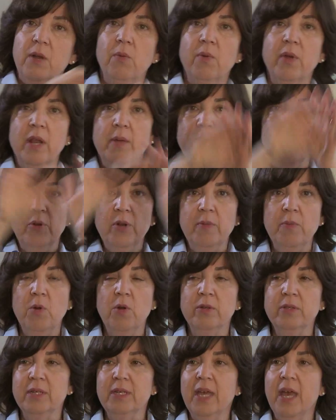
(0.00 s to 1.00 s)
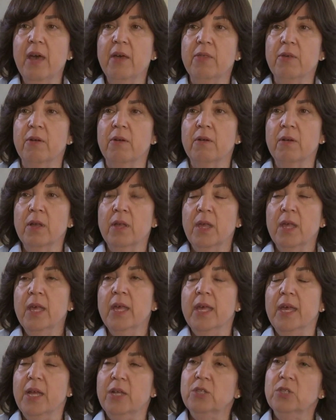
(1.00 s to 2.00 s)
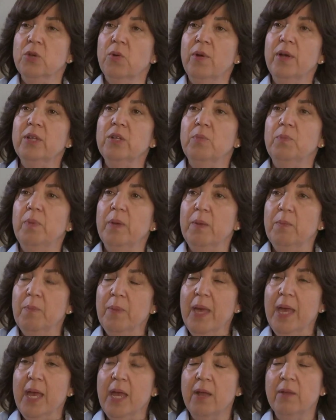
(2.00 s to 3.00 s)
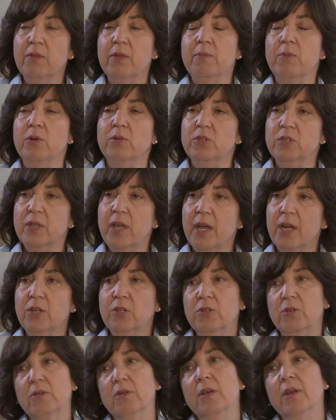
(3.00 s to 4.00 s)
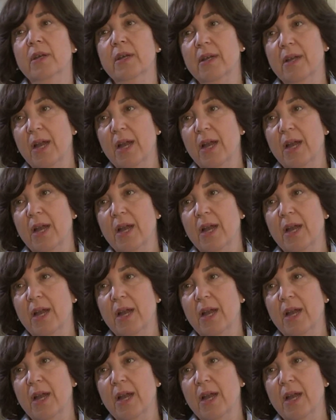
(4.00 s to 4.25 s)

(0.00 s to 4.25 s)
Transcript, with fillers: And when I put them all together, it's going to paint the most textured,